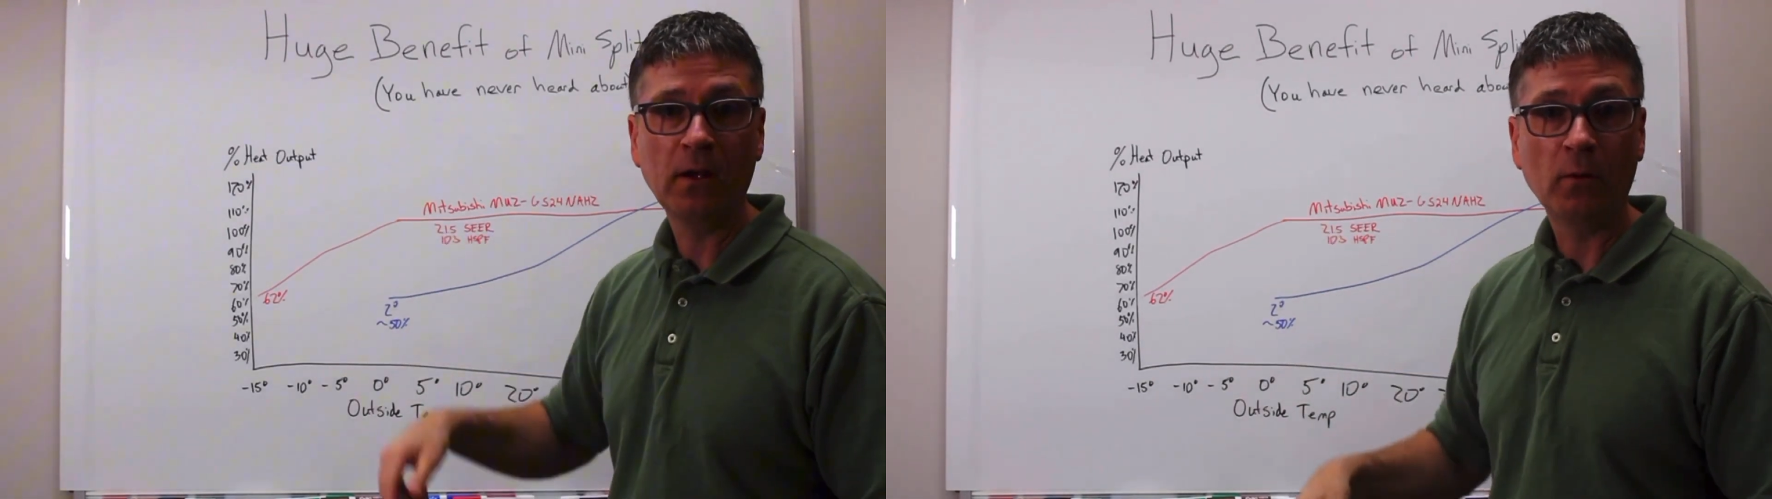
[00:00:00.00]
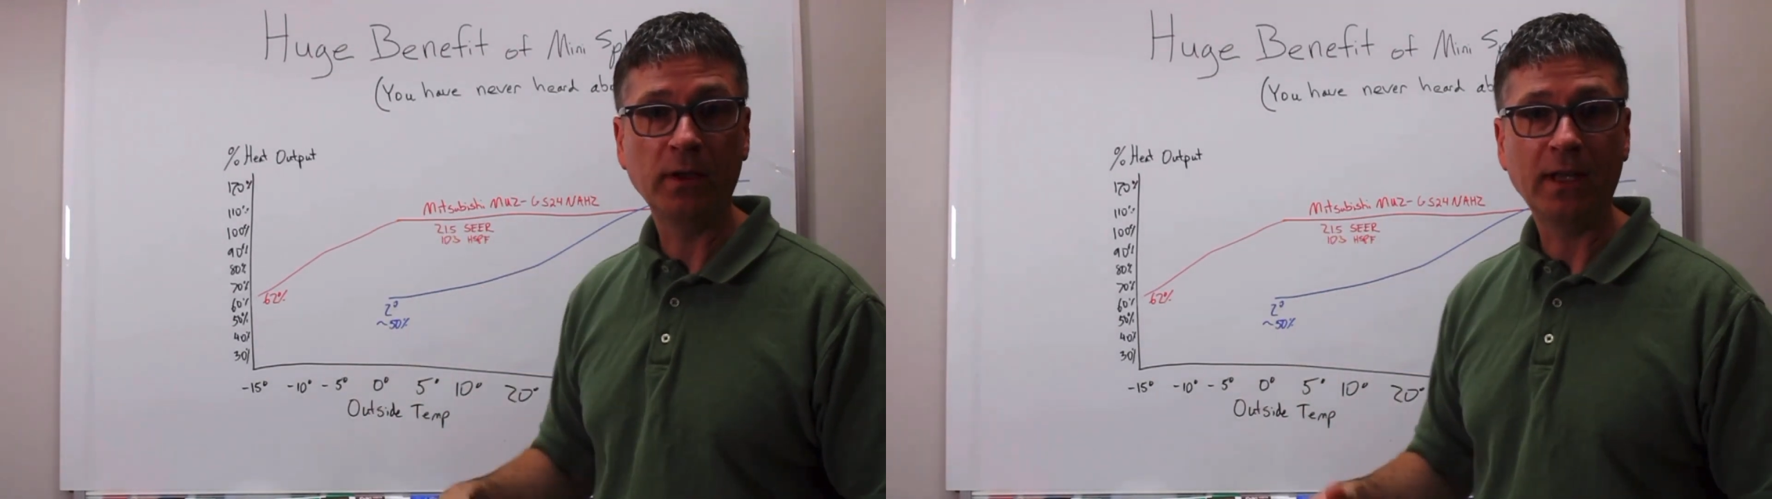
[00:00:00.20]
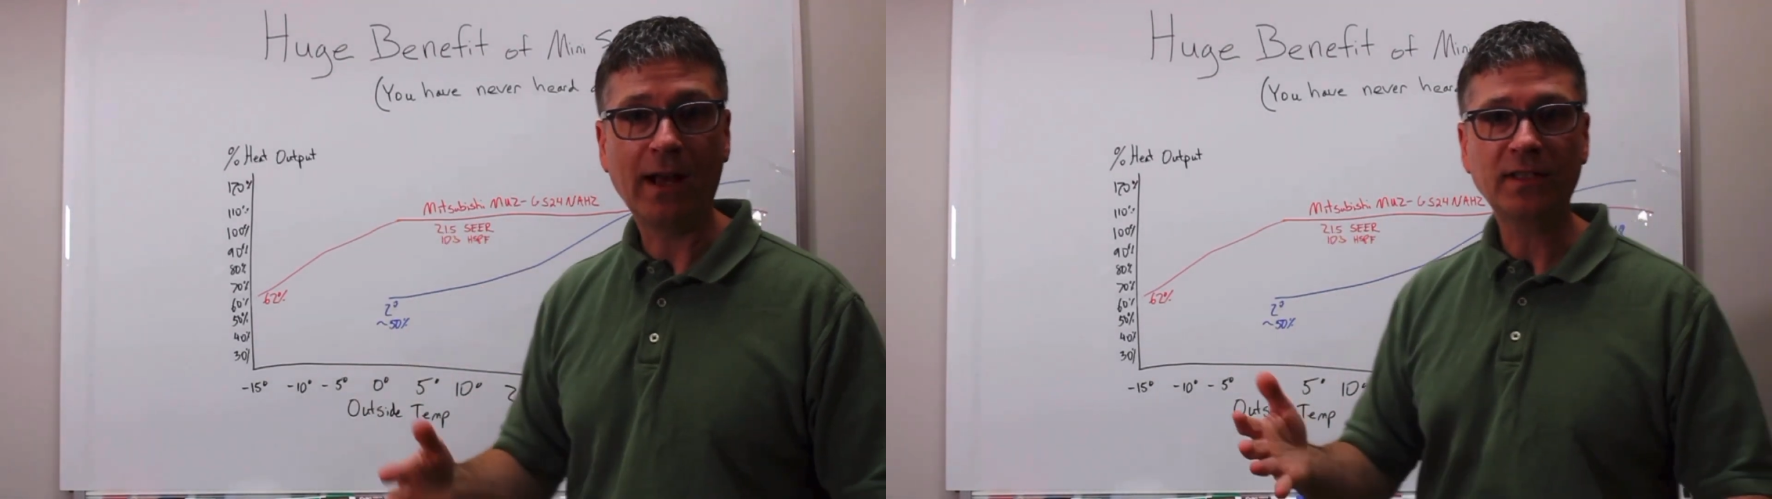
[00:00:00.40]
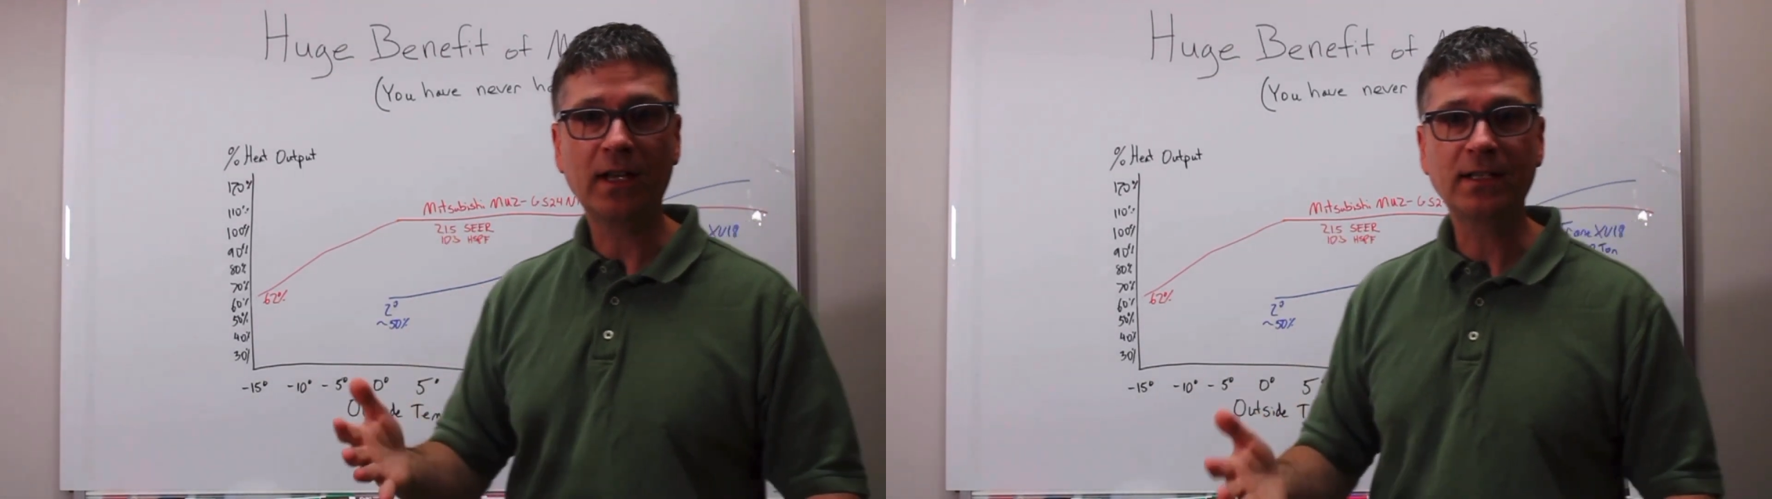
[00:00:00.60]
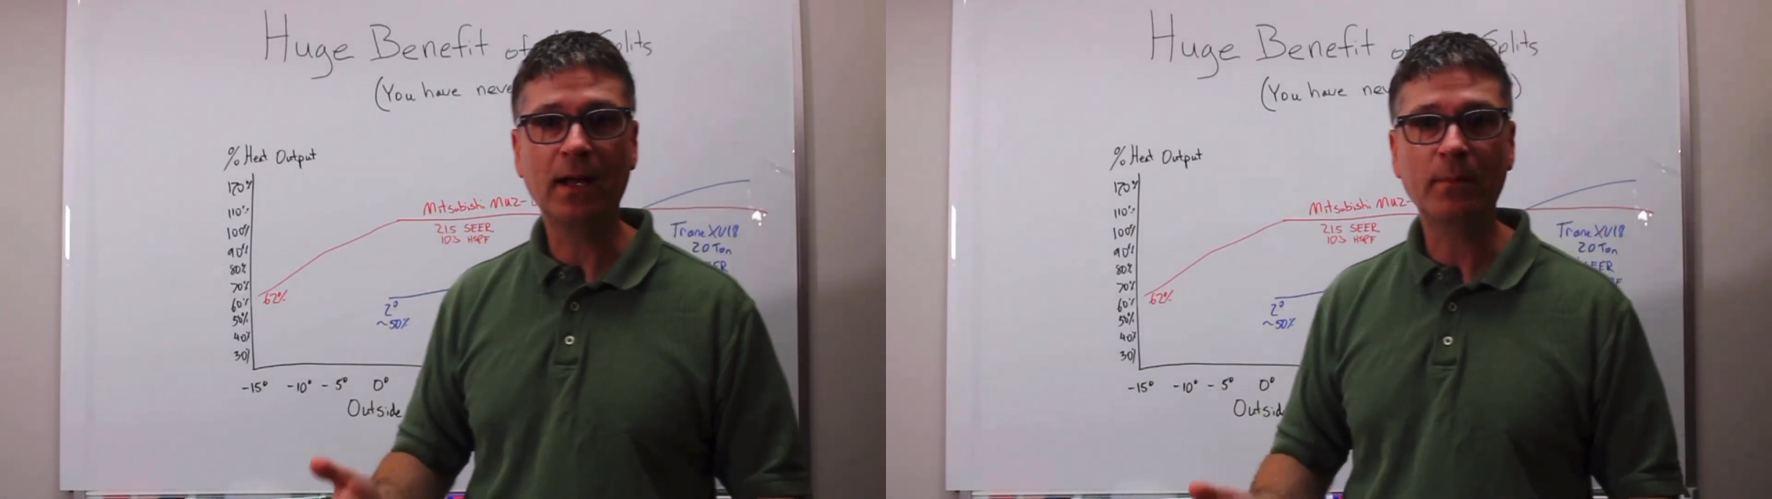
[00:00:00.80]
When the
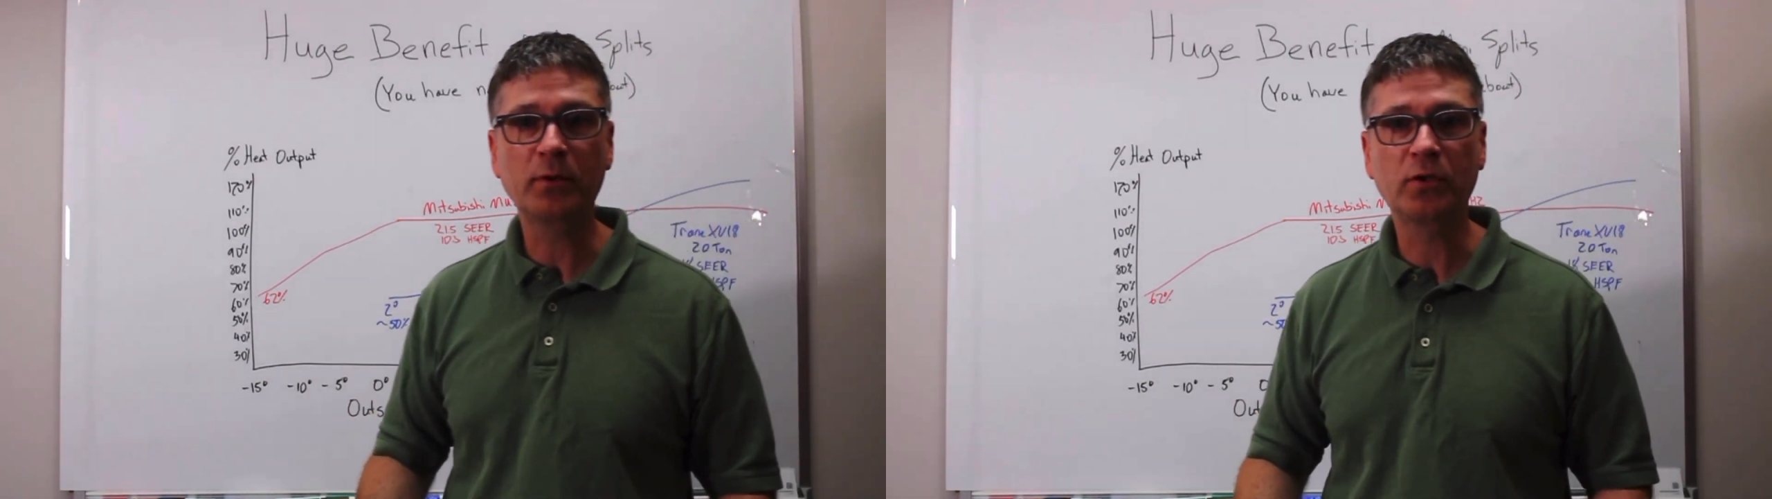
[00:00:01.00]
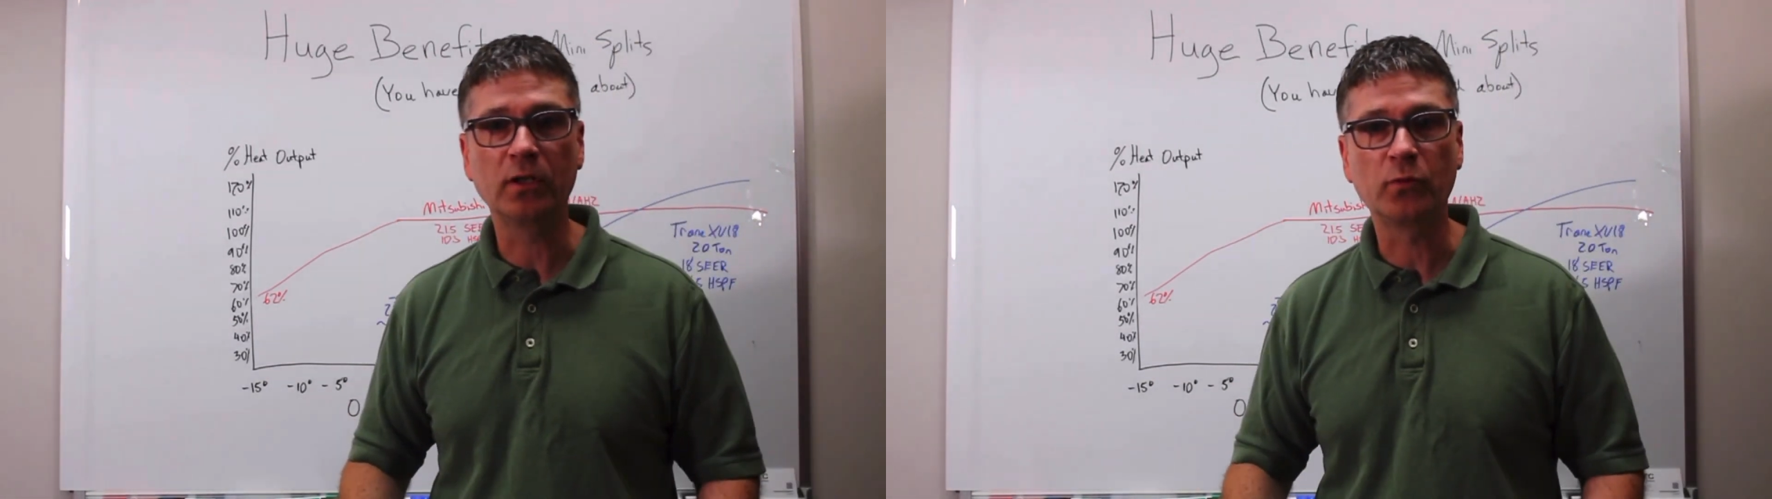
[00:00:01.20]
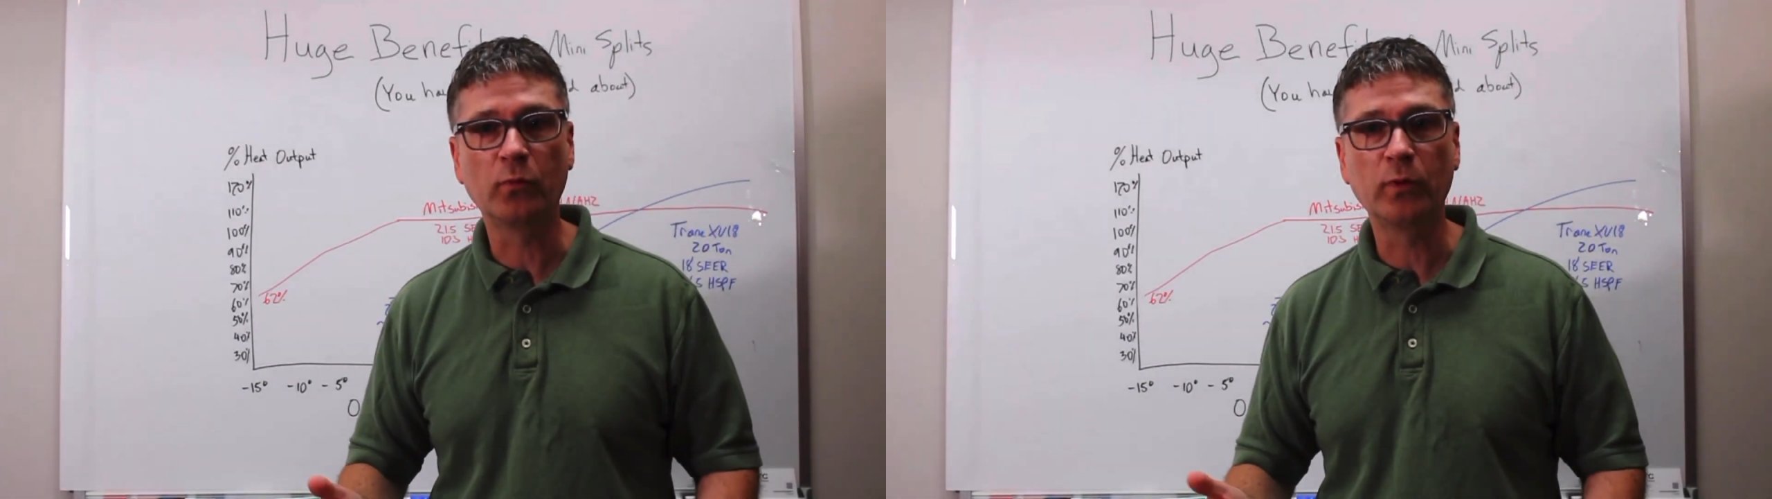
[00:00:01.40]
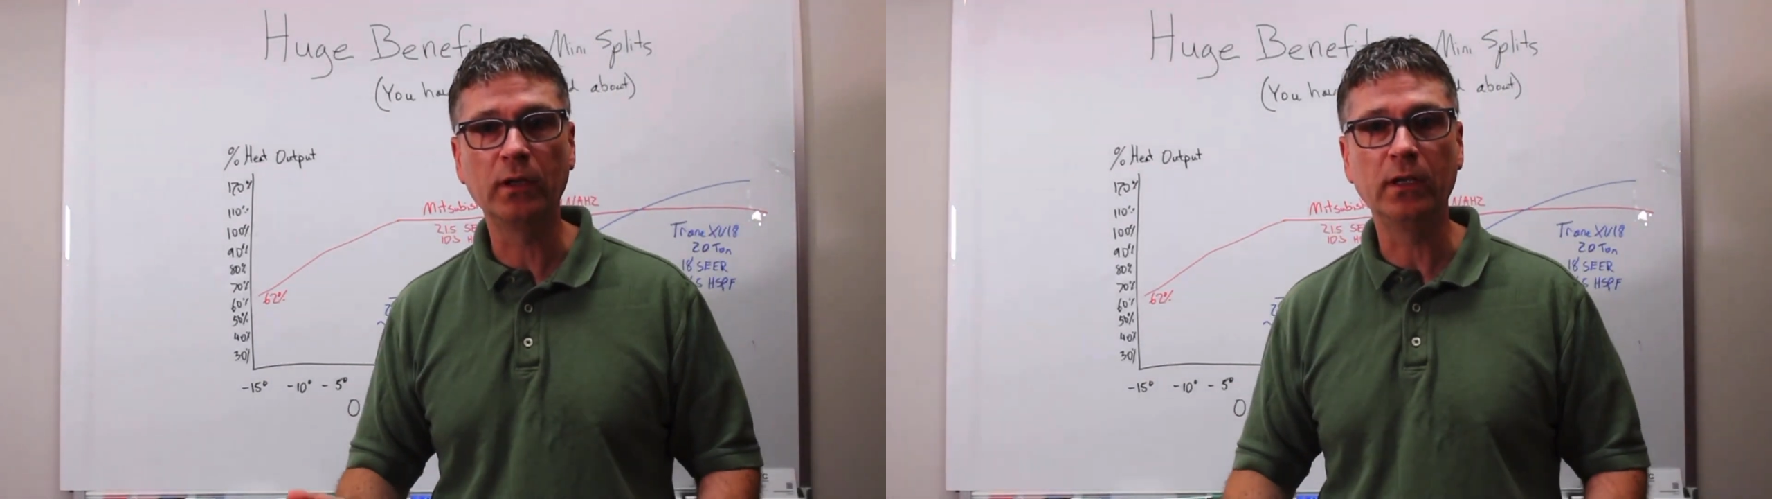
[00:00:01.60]
outside temperature is really